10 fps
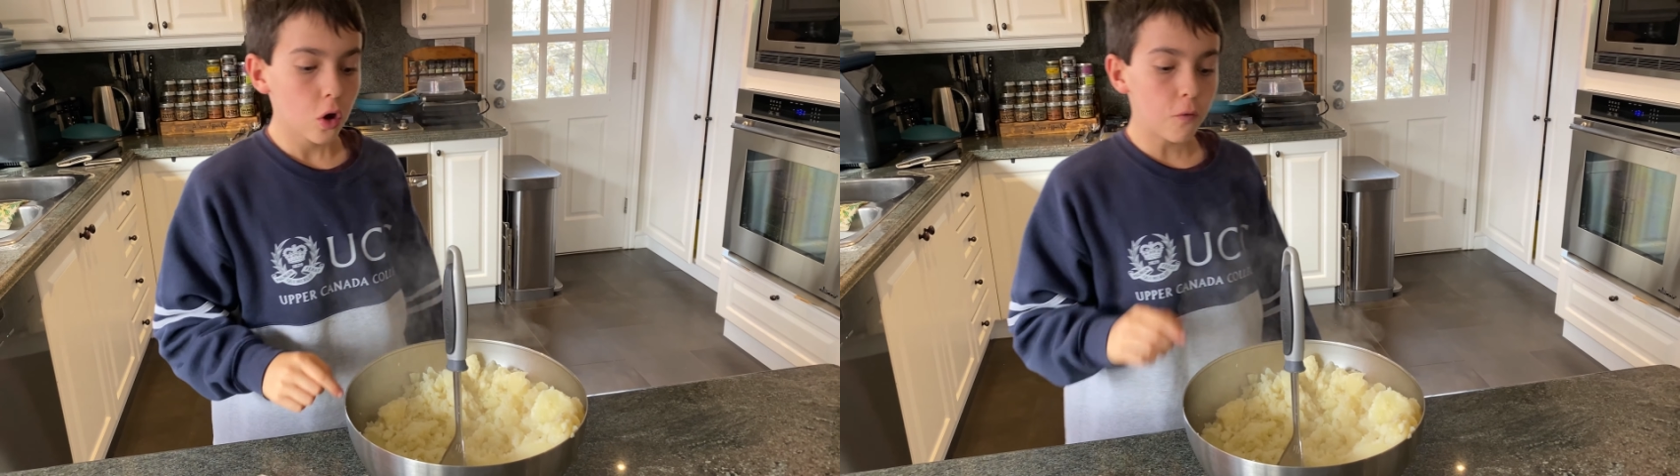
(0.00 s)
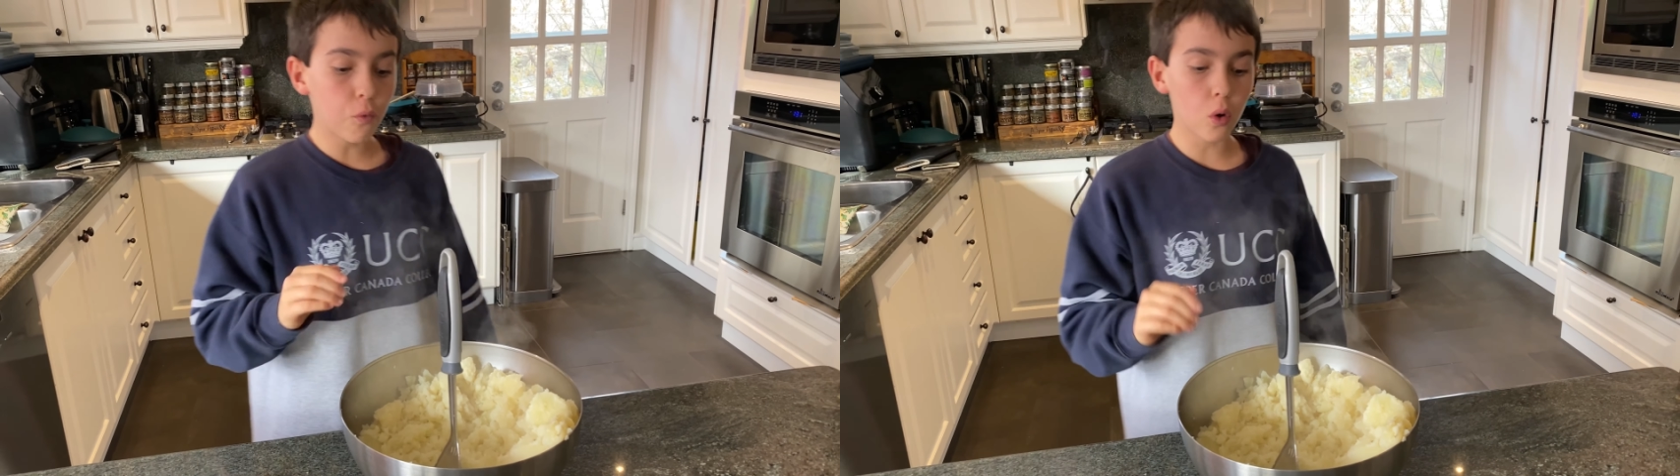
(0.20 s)

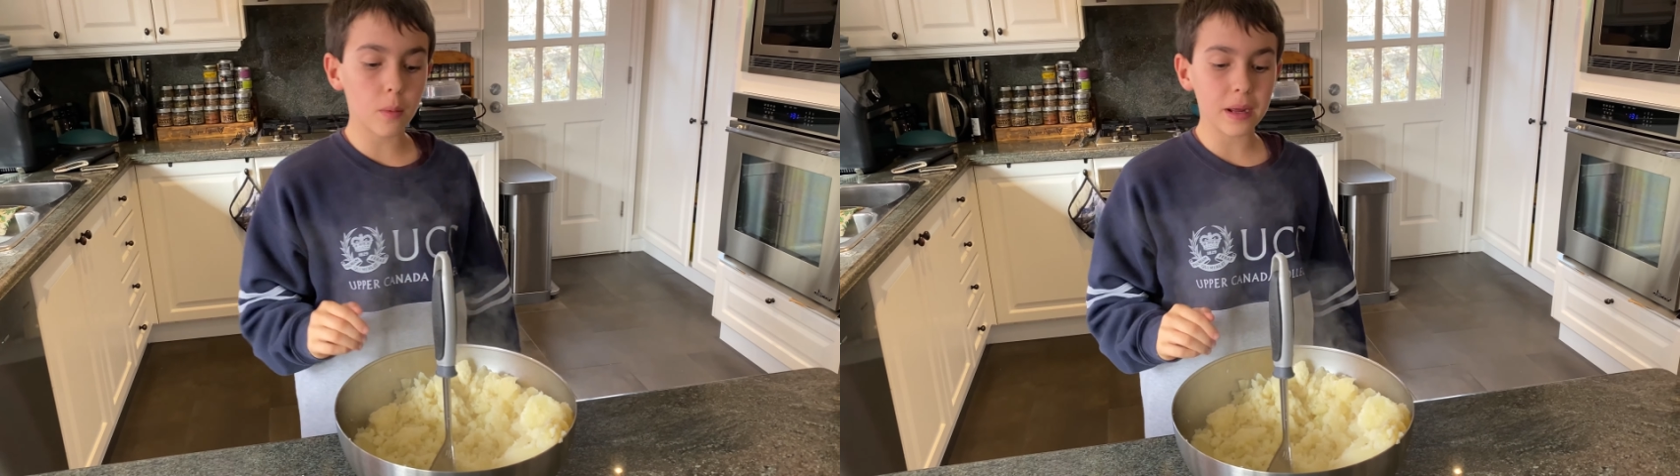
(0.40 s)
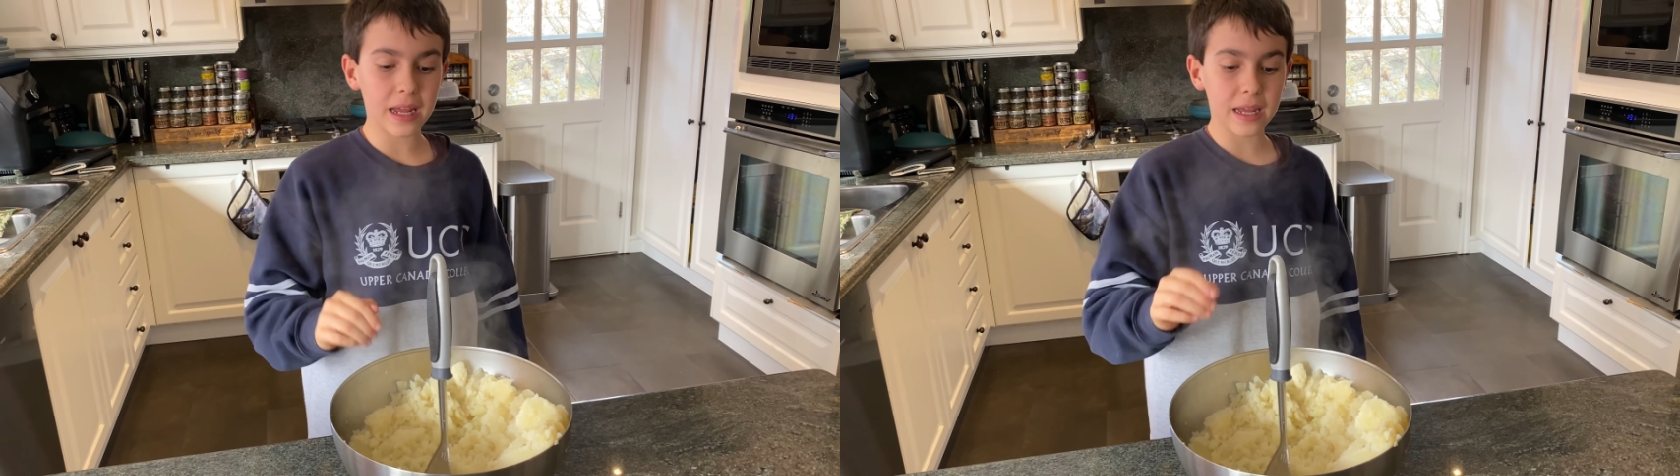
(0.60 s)
form
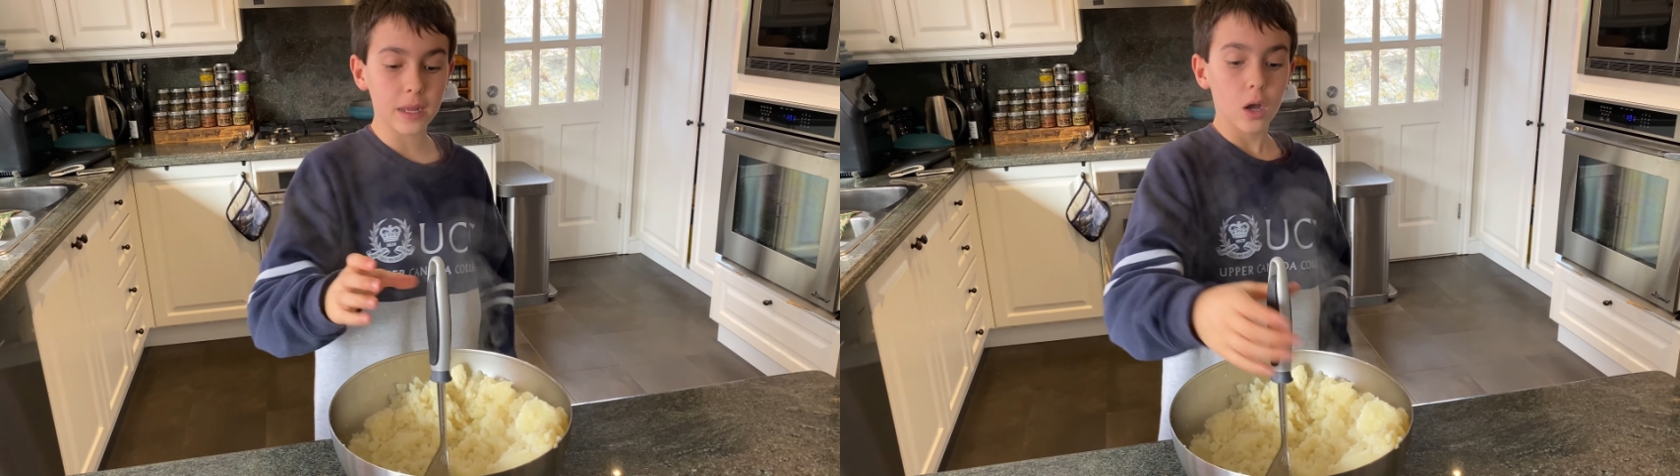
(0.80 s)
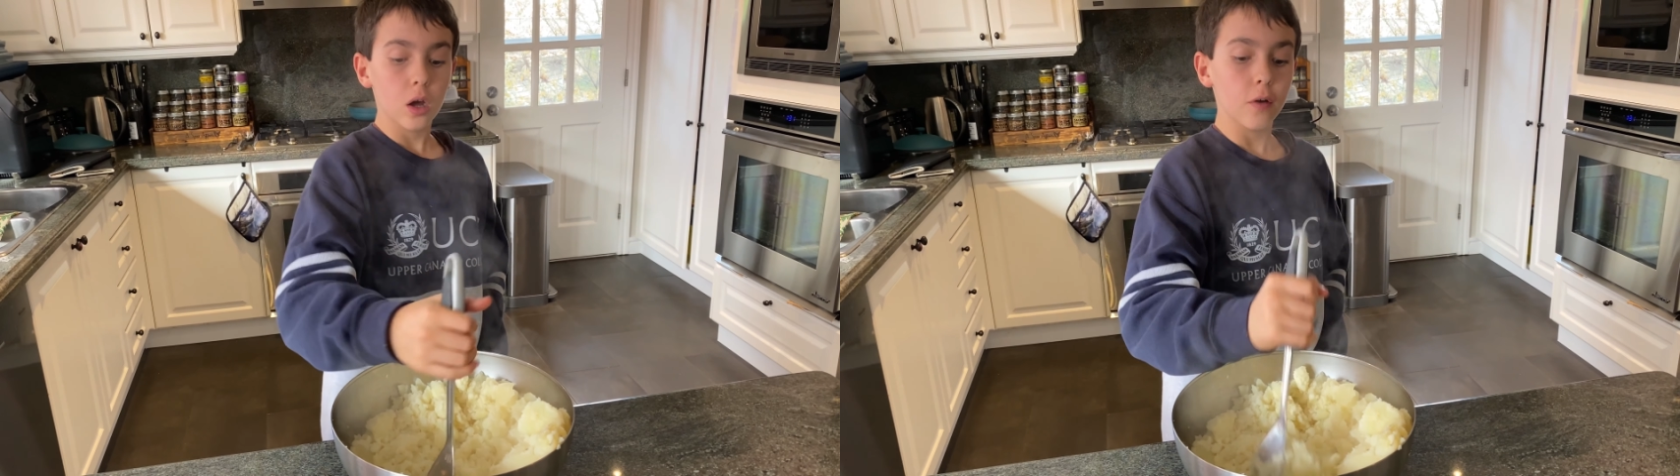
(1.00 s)

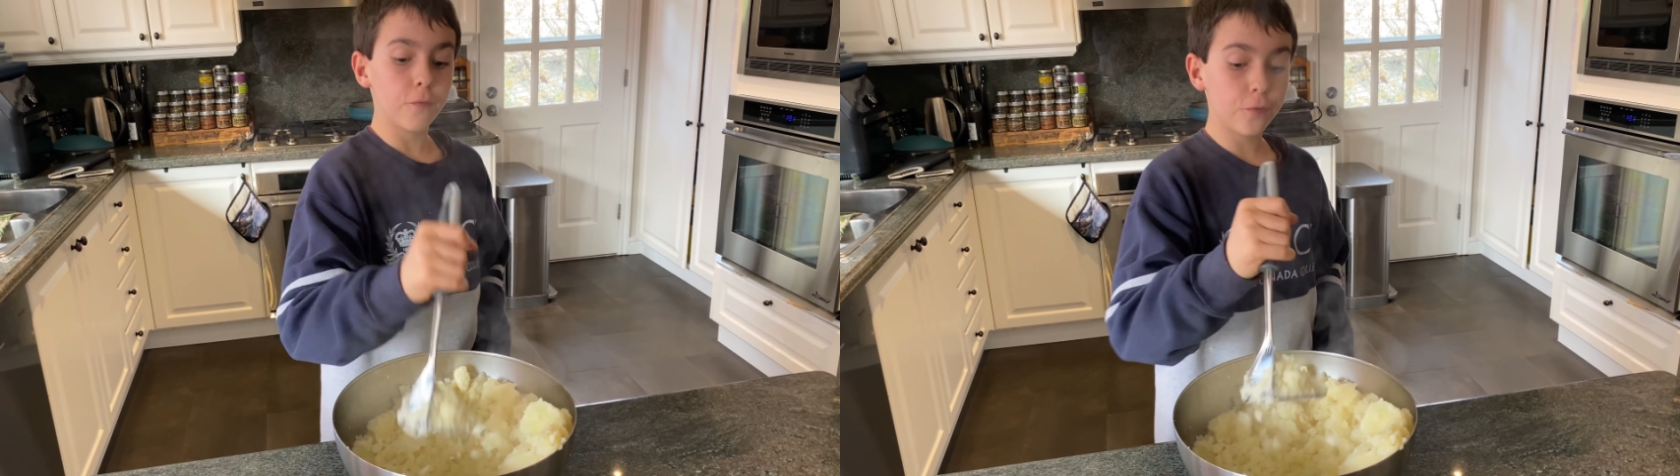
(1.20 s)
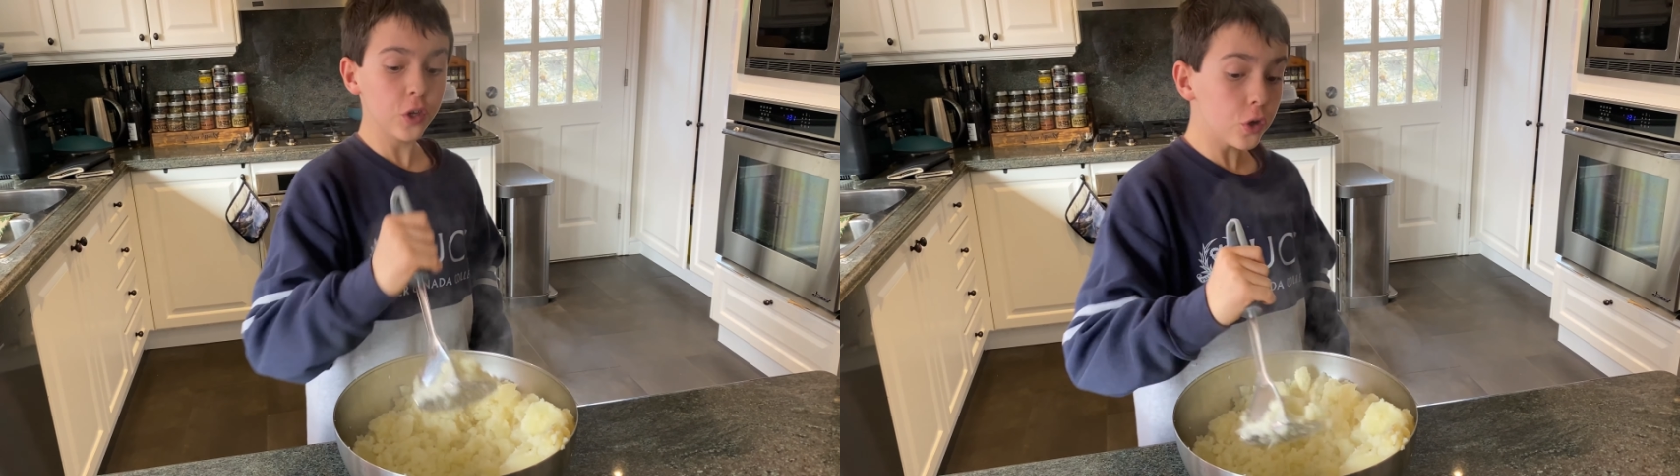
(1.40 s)
a
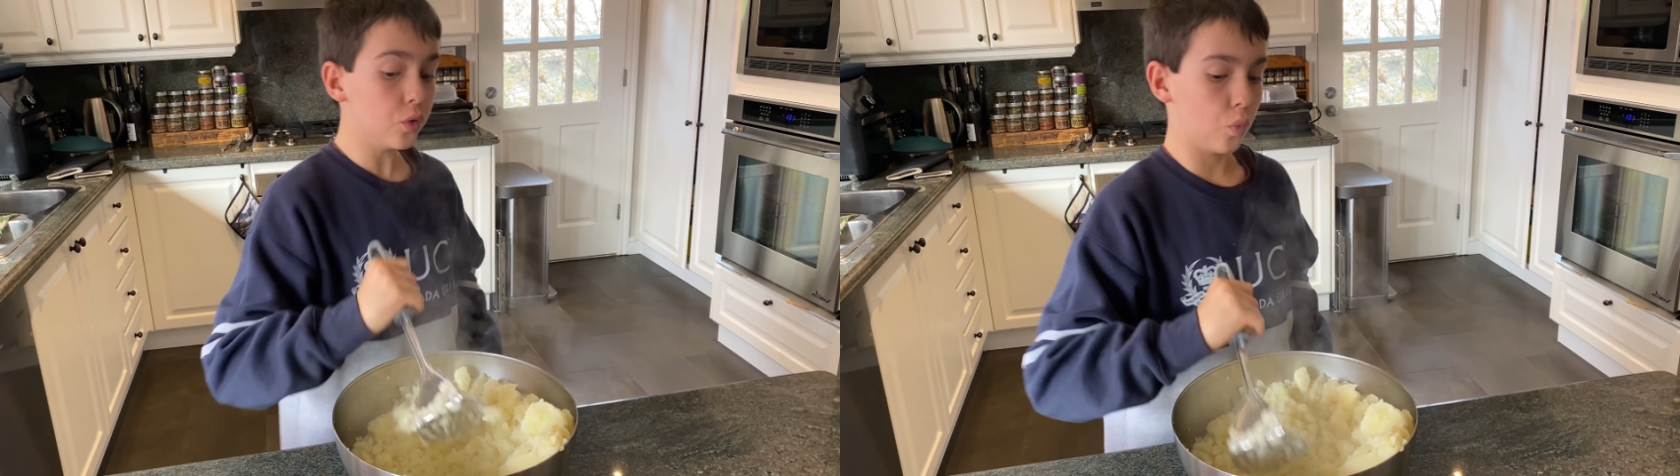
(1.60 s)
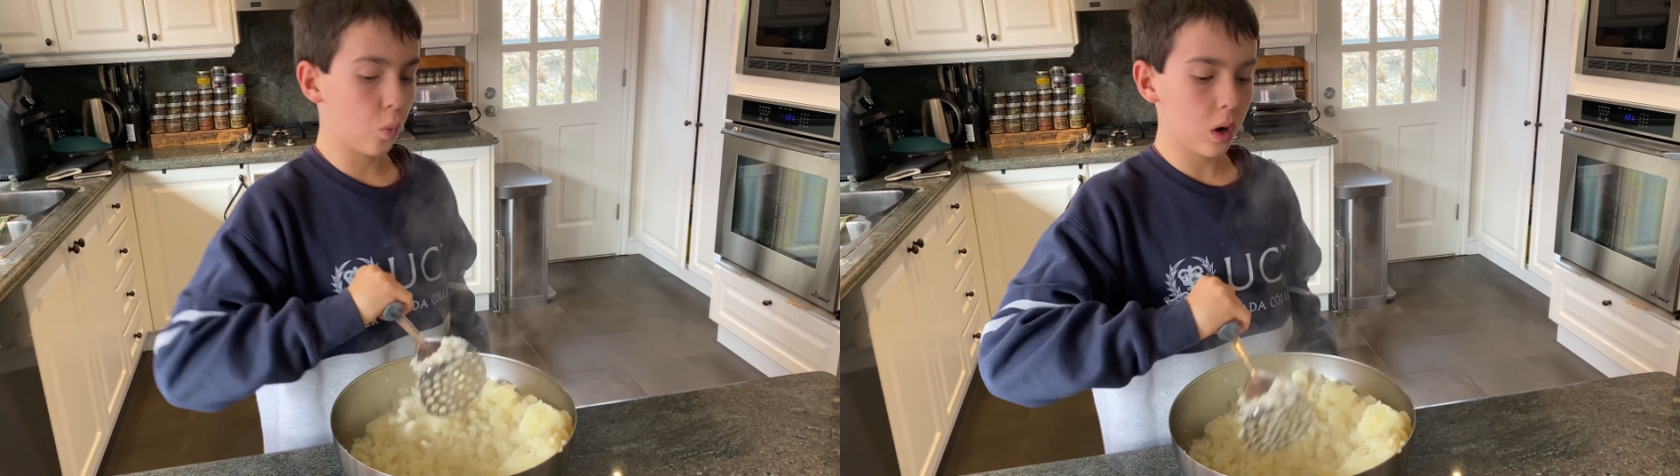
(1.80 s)

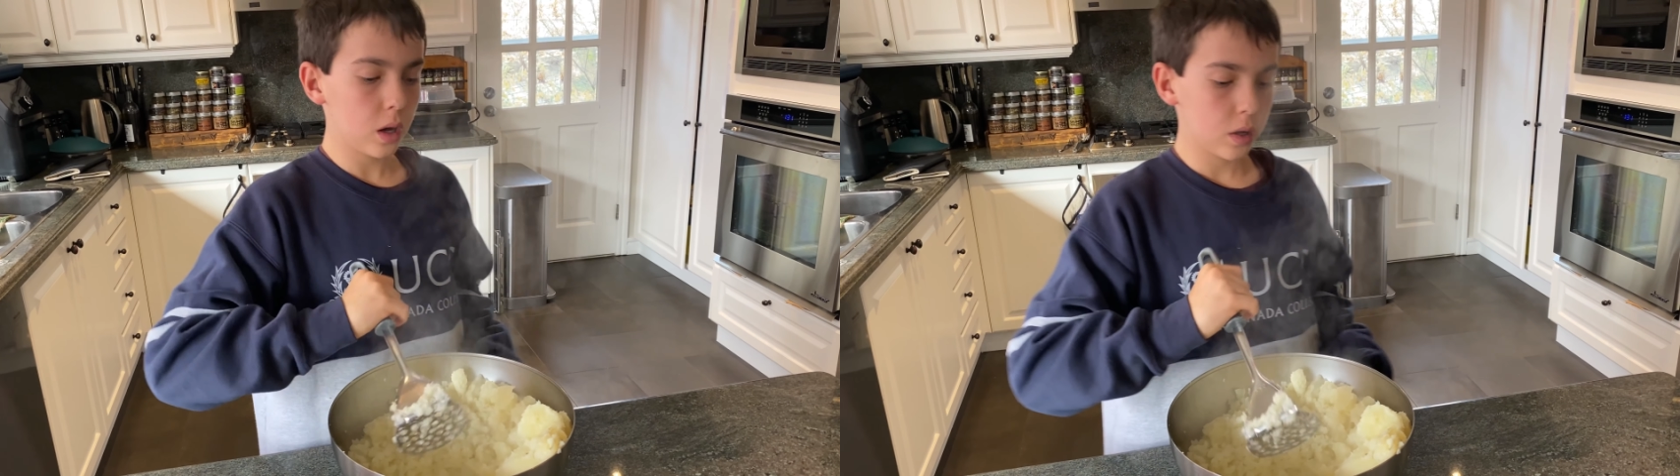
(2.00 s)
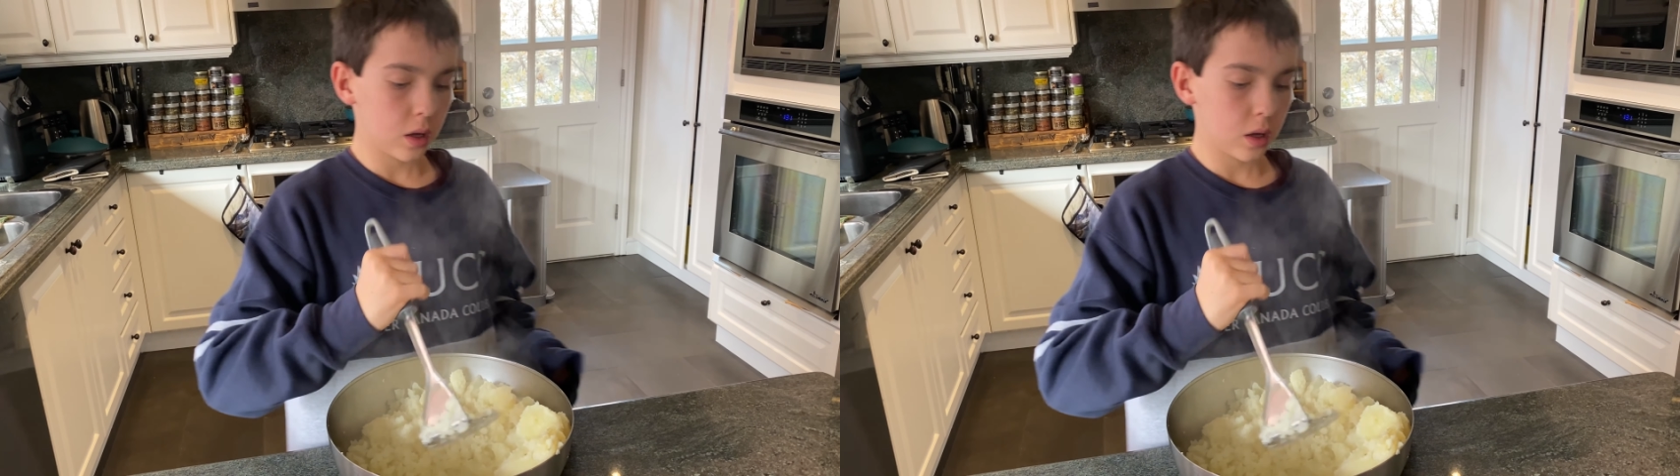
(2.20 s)
few